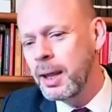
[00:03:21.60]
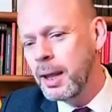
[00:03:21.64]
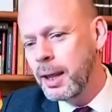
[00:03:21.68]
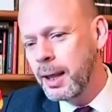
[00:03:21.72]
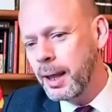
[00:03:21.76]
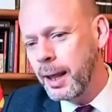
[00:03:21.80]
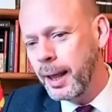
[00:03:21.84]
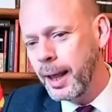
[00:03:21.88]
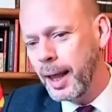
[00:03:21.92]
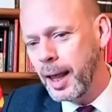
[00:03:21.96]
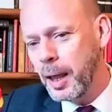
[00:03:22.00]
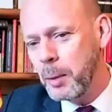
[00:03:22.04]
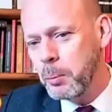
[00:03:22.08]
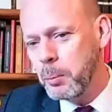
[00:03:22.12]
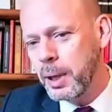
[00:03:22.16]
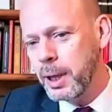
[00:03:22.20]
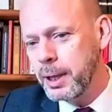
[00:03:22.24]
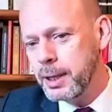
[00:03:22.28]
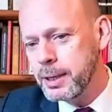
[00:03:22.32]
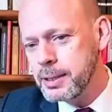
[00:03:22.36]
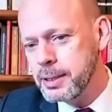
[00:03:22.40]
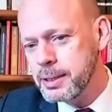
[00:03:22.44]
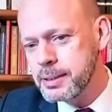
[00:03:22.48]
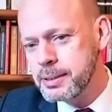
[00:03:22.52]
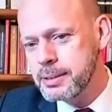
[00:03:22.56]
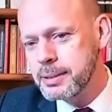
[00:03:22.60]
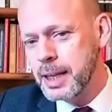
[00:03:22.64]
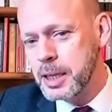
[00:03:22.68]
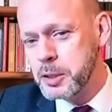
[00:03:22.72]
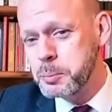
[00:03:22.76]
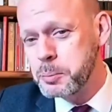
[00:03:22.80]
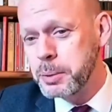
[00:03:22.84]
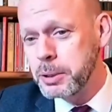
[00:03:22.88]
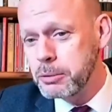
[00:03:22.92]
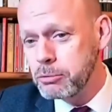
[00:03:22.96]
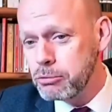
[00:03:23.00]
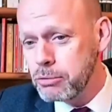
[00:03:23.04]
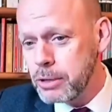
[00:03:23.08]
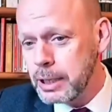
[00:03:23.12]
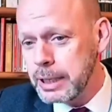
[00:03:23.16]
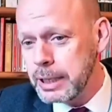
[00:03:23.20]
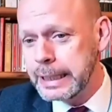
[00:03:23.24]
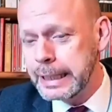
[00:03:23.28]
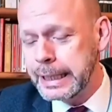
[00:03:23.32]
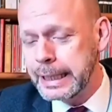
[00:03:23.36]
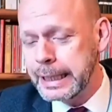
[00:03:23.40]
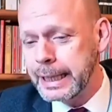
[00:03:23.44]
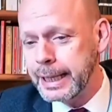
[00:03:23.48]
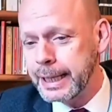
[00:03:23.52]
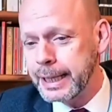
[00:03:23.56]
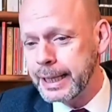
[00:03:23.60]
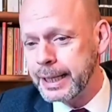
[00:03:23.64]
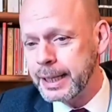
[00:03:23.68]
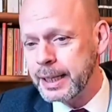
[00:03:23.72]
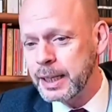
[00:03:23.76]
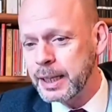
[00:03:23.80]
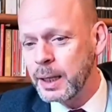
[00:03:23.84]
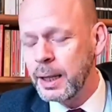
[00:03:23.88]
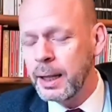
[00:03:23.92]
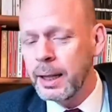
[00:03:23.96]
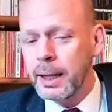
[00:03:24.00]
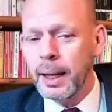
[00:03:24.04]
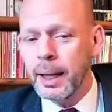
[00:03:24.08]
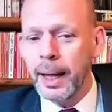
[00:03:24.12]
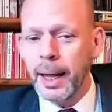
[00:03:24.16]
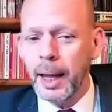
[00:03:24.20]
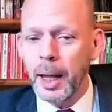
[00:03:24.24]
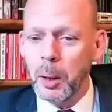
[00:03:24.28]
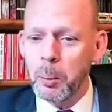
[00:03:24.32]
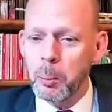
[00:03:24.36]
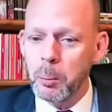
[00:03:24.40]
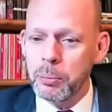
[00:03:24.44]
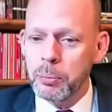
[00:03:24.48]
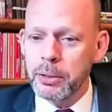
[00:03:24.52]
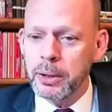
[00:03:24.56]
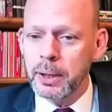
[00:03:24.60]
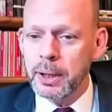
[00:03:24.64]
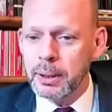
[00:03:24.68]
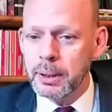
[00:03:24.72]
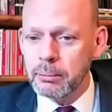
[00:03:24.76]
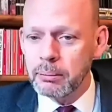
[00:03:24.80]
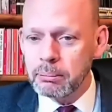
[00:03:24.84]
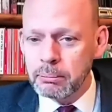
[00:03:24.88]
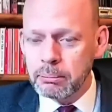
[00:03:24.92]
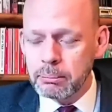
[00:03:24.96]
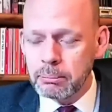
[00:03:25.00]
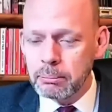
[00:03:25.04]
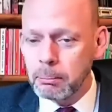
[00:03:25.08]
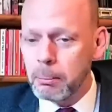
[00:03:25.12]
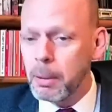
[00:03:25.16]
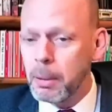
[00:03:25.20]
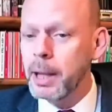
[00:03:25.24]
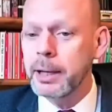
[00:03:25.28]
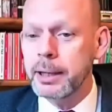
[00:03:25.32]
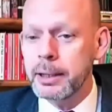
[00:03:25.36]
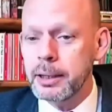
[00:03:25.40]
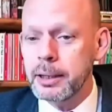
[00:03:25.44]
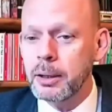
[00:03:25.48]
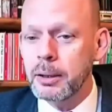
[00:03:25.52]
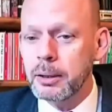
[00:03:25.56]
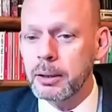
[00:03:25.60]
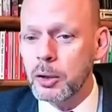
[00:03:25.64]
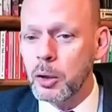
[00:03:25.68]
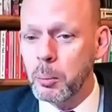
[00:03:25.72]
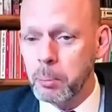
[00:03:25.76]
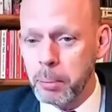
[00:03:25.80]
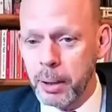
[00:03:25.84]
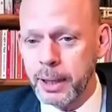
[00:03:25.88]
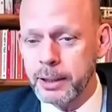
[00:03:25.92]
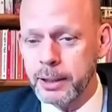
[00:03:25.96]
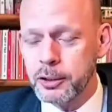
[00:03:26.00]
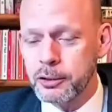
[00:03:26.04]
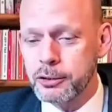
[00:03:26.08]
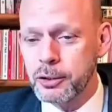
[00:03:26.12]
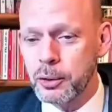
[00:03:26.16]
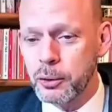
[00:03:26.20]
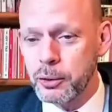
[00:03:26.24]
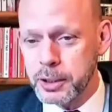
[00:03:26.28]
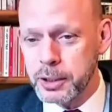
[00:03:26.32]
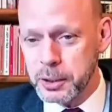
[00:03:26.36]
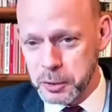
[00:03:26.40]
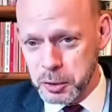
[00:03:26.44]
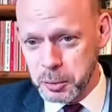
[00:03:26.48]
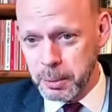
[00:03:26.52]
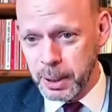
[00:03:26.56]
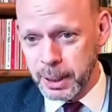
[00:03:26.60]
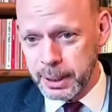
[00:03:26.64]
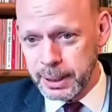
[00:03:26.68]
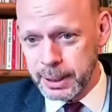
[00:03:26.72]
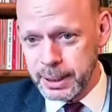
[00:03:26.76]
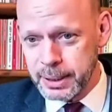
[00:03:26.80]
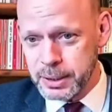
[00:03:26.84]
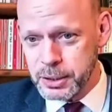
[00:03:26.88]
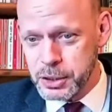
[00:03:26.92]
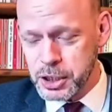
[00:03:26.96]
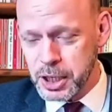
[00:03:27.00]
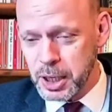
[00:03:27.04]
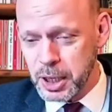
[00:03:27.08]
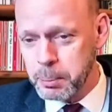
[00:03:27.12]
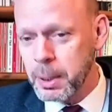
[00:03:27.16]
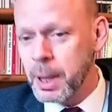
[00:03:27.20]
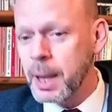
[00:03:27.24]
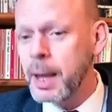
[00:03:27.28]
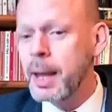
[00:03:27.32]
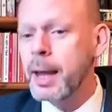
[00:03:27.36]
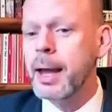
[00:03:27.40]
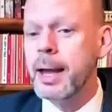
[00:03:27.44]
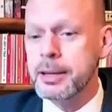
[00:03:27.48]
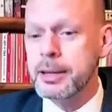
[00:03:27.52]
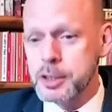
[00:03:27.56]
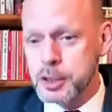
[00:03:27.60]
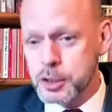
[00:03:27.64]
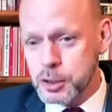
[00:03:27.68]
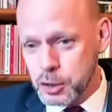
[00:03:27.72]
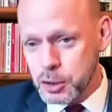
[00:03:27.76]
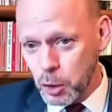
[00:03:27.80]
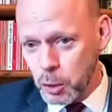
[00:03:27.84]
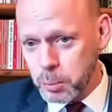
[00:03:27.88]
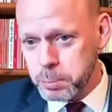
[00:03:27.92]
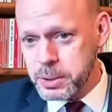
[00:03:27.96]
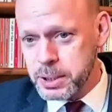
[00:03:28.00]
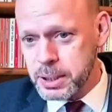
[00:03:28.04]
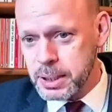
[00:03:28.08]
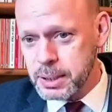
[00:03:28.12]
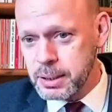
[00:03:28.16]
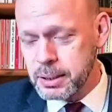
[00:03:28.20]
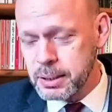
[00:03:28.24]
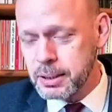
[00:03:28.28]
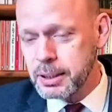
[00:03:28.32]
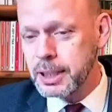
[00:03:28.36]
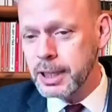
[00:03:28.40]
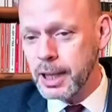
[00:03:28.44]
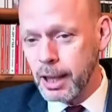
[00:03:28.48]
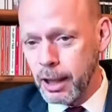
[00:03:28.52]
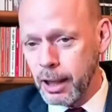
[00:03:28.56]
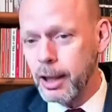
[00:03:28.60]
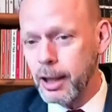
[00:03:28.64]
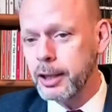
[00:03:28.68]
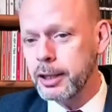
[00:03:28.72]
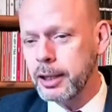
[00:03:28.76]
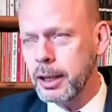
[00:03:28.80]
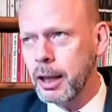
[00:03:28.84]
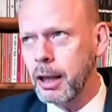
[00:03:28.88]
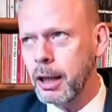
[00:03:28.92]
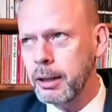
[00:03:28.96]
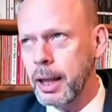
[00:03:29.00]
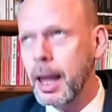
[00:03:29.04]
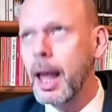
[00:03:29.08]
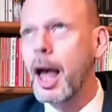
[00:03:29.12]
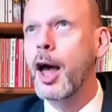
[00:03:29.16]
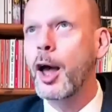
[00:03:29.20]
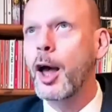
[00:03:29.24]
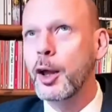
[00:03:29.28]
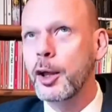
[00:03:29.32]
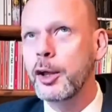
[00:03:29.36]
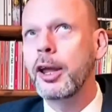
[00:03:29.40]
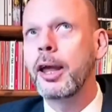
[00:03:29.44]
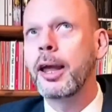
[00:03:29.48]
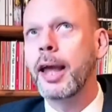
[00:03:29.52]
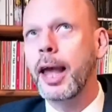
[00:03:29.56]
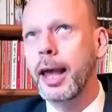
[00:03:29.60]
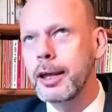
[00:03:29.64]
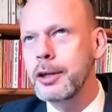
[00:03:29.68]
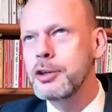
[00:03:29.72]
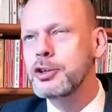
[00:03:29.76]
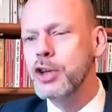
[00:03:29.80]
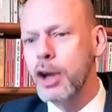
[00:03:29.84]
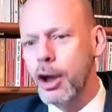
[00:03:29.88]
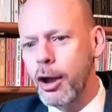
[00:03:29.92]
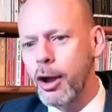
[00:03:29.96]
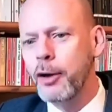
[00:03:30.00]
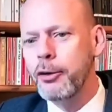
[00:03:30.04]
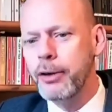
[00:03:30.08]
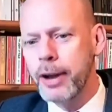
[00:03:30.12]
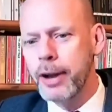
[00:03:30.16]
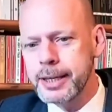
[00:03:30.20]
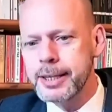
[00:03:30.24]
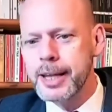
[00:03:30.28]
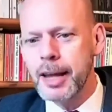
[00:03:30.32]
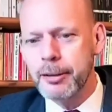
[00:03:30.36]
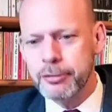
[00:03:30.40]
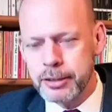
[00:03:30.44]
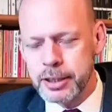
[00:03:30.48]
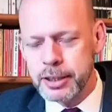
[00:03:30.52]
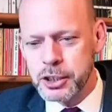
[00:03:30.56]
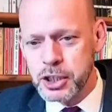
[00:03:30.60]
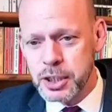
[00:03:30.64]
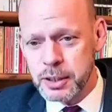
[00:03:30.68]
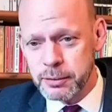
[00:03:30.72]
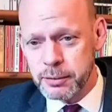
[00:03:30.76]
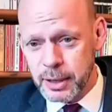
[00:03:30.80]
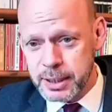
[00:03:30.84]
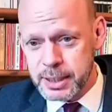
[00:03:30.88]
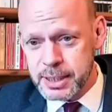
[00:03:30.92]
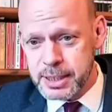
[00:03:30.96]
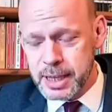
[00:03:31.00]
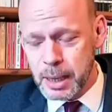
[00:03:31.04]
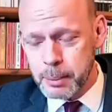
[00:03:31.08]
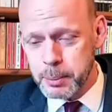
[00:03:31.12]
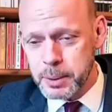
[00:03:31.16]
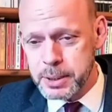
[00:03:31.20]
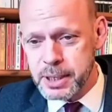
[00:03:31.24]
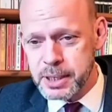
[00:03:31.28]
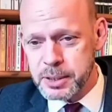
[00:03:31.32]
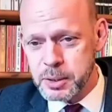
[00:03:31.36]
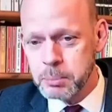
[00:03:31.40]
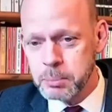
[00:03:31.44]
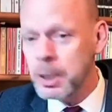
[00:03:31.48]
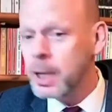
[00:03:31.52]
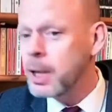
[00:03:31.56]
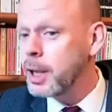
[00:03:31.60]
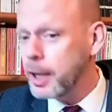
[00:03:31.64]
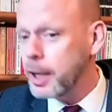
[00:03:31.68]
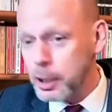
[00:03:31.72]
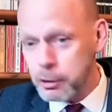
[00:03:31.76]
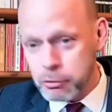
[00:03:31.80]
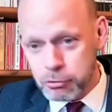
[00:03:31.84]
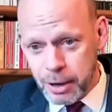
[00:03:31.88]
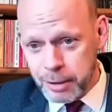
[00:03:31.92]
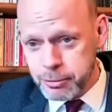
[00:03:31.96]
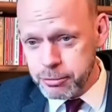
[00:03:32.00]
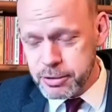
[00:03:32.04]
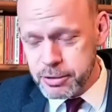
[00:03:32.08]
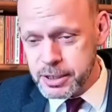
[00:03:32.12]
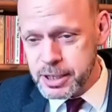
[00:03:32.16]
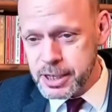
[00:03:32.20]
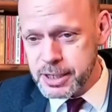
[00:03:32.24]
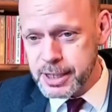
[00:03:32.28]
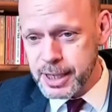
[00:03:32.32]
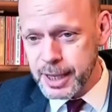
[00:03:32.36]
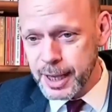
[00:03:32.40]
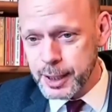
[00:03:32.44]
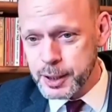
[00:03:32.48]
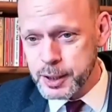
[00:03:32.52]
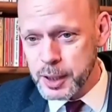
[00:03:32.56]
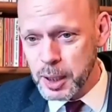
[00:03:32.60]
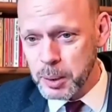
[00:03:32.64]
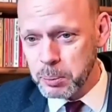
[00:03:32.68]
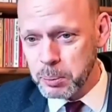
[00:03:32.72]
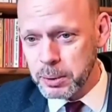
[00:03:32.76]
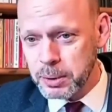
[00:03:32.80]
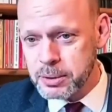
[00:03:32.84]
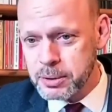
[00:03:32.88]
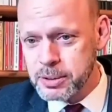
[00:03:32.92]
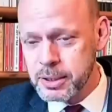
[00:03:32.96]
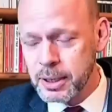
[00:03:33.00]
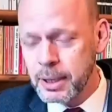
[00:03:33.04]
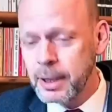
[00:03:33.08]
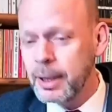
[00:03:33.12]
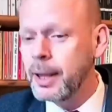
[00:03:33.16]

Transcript: um, and let's be really clear um, that my combined authority under my leadership has adopted the IHRA definition of anti-Semitism and references the examples.